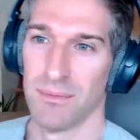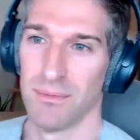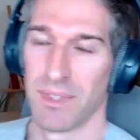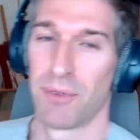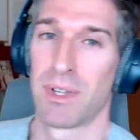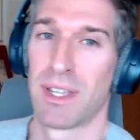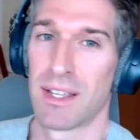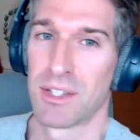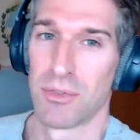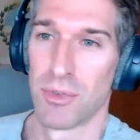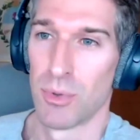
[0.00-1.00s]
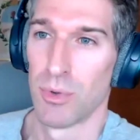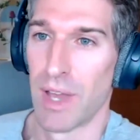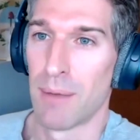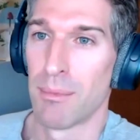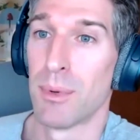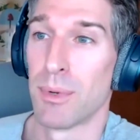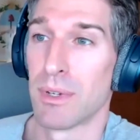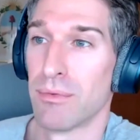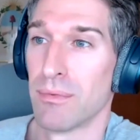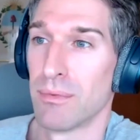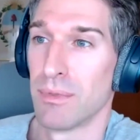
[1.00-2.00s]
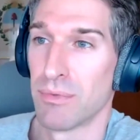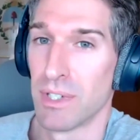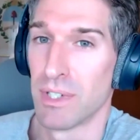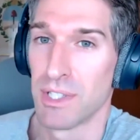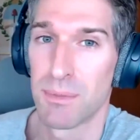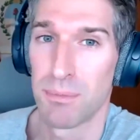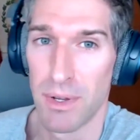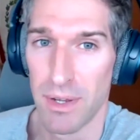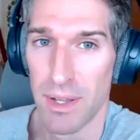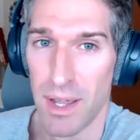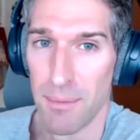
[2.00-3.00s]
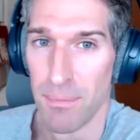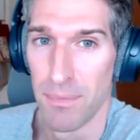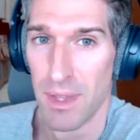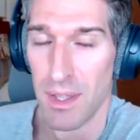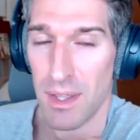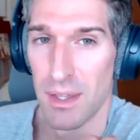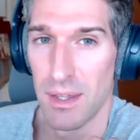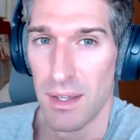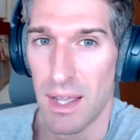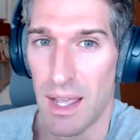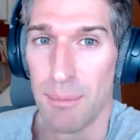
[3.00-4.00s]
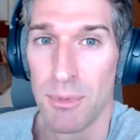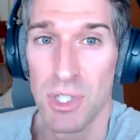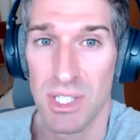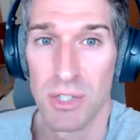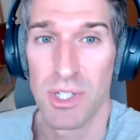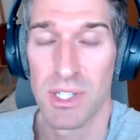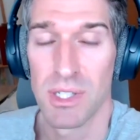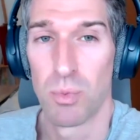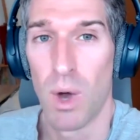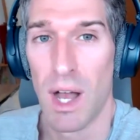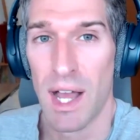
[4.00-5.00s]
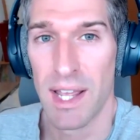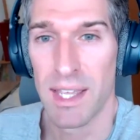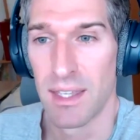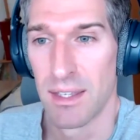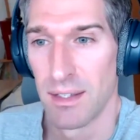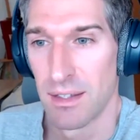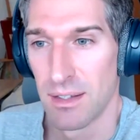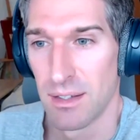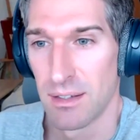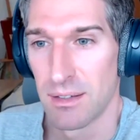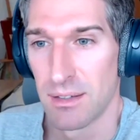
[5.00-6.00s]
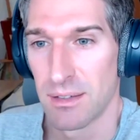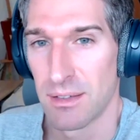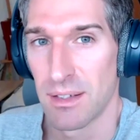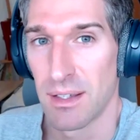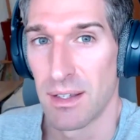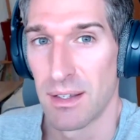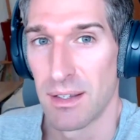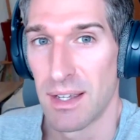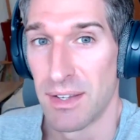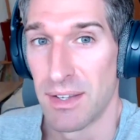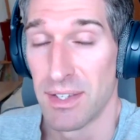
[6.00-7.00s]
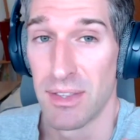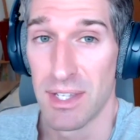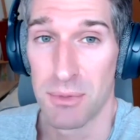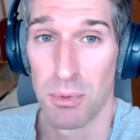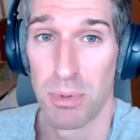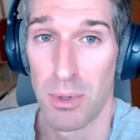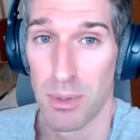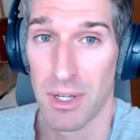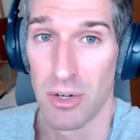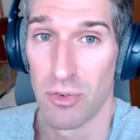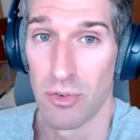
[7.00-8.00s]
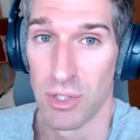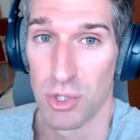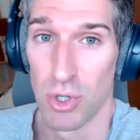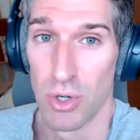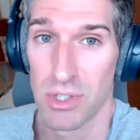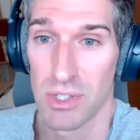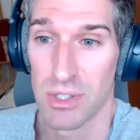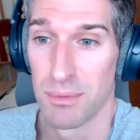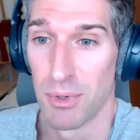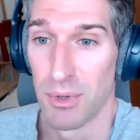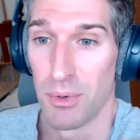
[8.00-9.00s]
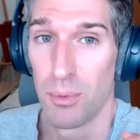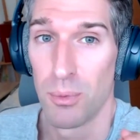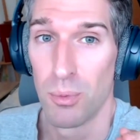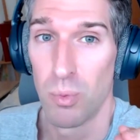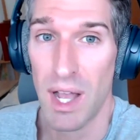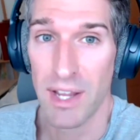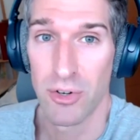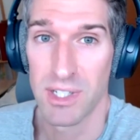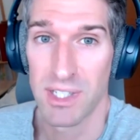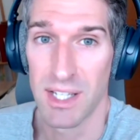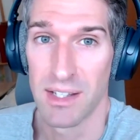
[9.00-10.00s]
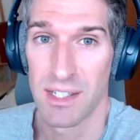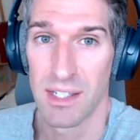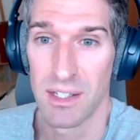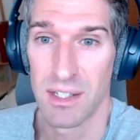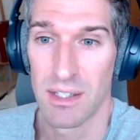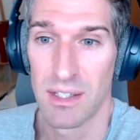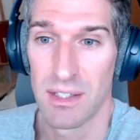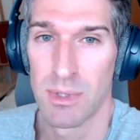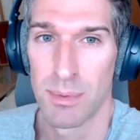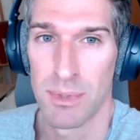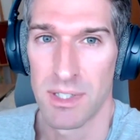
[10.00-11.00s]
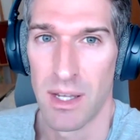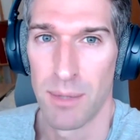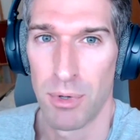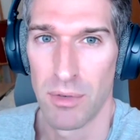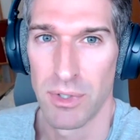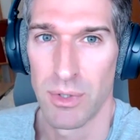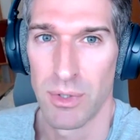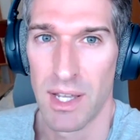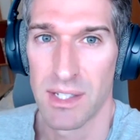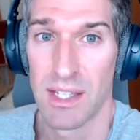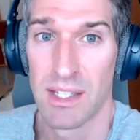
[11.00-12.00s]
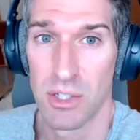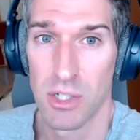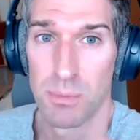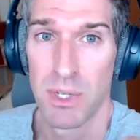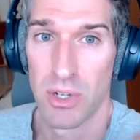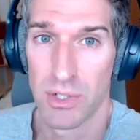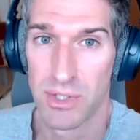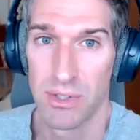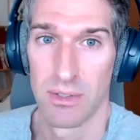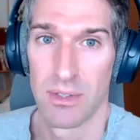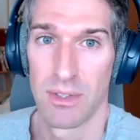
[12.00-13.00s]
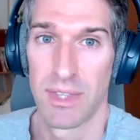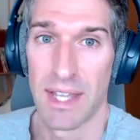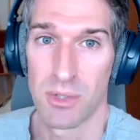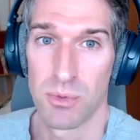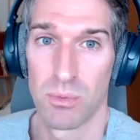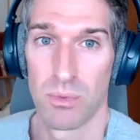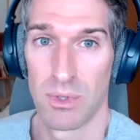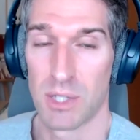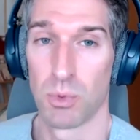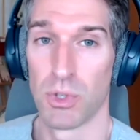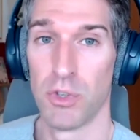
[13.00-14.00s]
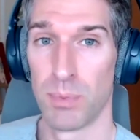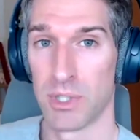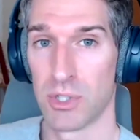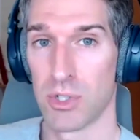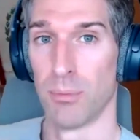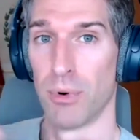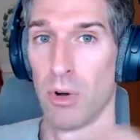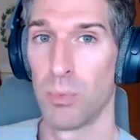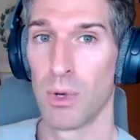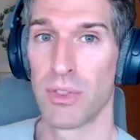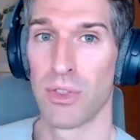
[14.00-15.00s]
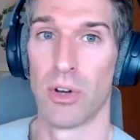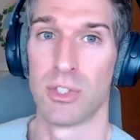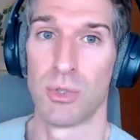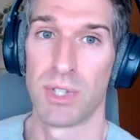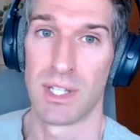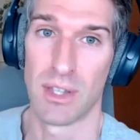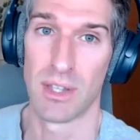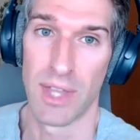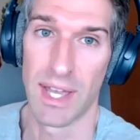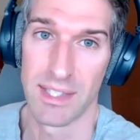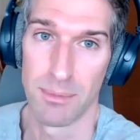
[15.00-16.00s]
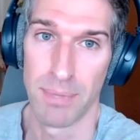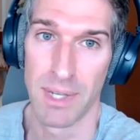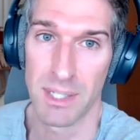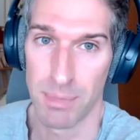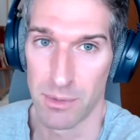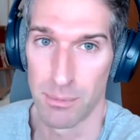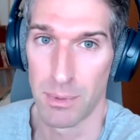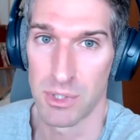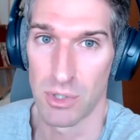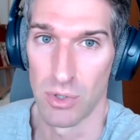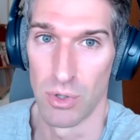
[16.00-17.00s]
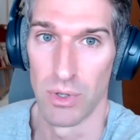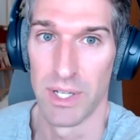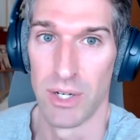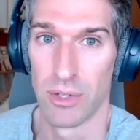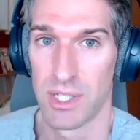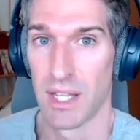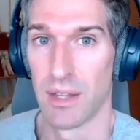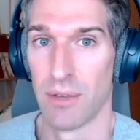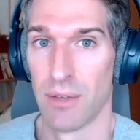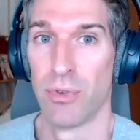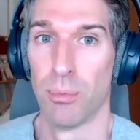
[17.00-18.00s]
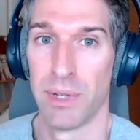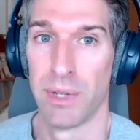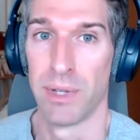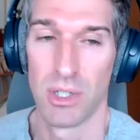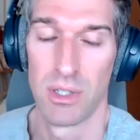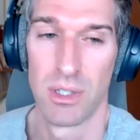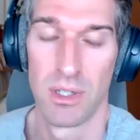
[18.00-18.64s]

if we can get to the root of that. Maybe we can finish this. But I'm just interested why, and this will probably make a great short, but why Christianity seems to be the starting point for you guys. Is it just because that's what you've been taught and brought up with, or do you think that that is the best place for people to go, to get the full picture?